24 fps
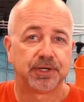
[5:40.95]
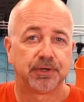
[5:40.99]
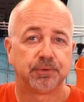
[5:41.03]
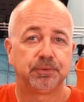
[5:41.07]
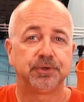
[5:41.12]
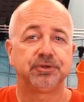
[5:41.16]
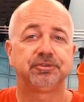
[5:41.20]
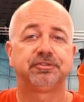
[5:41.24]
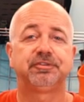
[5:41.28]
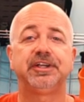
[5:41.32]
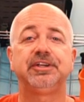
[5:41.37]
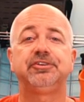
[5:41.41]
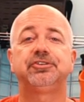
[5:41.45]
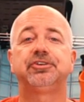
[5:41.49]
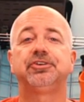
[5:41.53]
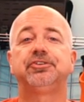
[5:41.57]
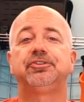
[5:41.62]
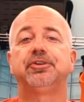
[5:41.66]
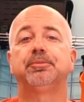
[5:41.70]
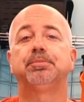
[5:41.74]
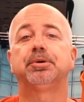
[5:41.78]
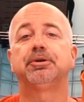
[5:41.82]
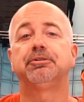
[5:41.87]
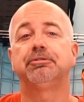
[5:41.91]
which
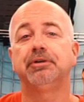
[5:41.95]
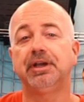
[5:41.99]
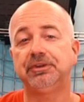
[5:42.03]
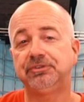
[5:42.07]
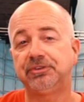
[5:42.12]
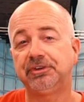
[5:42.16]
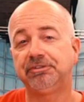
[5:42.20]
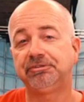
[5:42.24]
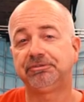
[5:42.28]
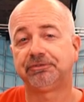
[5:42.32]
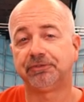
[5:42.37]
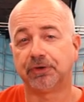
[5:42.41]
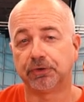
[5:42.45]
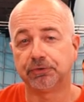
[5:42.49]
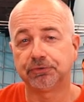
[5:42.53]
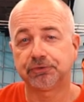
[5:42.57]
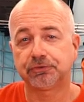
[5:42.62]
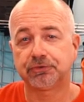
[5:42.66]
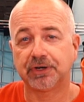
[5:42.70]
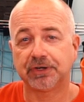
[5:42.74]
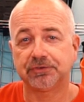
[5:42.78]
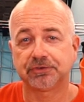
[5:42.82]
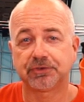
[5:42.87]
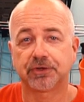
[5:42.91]
features the progressive full
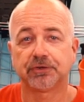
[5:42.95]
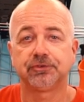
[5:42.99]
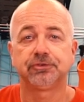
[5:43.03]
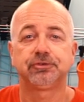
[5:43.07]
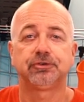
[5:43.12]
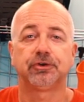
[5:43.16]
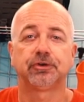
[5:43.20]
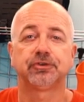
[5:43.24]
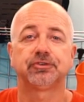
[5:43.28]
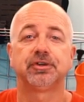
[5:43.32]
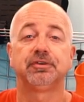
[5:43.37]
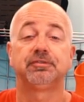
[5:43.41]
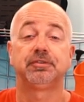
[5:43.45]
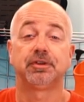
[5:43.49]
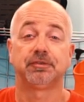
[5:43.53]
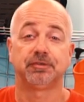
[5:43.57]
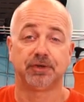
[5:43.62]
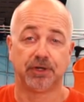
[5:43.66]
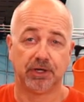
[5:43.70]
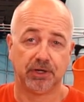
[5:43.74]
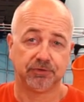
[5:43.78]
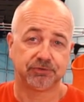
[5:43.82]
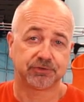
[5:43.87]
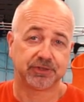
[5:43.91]
stretch construction of the
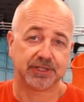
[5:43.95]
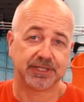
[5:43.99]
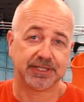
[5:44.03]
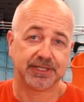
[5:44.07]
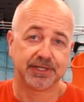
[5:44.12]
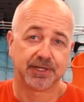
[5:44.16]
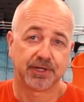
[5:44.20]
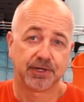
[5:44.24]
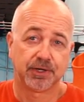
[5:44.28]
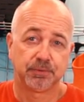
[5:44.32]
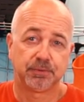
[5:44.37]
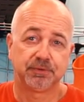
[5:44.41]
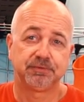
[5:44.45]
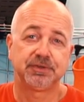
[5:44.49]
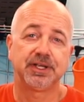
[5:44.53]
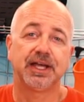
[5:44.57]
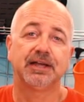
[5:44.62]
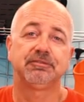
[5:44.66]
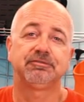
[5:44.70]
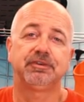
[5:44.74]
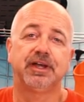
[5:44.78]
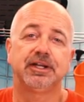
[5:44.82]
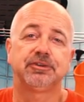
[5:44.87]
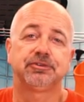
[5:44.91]
Velocity with the
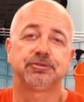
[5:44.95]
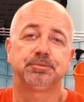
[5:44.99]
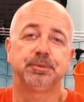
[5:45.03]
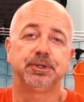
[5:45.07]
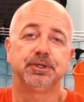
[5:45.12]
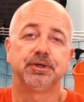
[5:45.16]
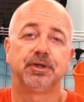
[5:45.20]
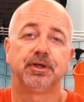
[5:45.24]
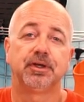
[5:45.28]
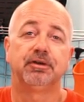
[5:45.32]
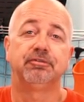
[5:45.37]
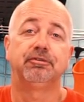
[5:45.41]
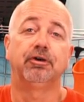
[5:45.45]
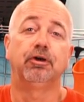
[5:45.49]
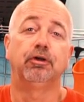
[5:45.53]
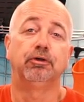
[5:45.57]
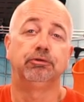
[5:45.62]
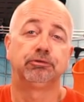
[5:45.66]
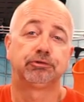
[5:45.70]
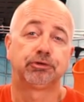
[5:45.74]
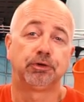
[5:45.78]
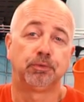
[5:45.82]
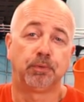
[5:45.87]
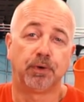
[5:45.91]
advancement of
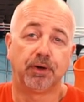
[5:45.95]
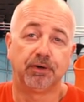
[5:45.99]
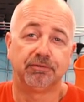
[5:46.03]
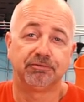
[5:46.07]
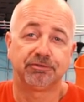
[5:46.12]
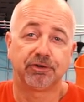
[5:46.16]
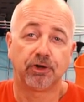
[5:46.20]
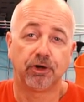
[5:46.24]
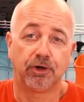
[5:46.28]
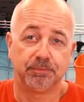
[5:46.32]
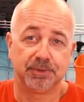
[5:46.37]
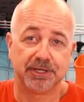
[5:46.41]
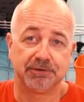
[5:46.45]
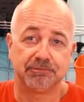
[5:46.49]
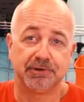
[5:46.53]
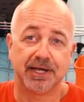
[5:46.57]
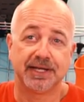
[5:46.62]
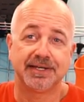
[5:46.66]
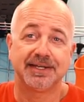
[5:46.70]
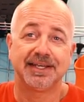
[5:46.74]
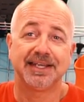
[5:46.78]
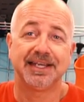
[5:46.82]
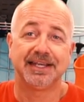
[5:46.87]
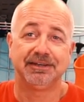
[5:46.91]
ultra warm
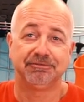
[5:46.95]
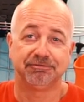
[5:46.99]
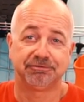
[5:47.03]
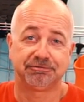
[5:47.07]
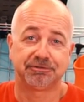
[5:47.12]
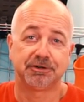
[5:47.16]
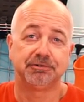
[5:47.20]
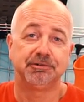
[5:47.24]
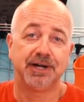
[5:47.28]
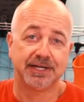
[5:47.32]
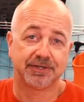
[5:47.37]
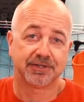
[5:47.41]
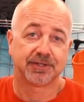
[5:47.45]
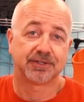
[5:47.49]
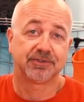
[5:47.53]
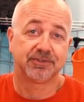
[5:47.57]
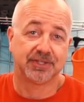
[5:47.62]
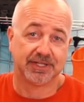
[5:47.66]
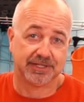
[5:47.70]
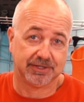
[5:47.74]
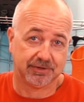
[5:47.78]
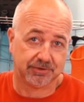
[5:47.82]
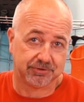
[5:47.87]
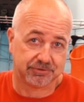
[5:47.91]
OmniRed infrared
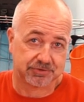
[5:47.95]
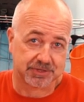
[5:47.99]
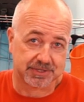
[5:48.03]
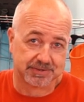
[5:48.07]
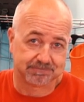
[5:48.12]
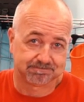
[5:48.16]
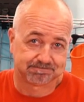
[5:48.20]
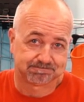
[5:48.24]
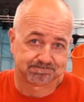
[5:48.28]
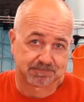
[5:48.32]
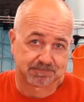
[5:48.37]
technology.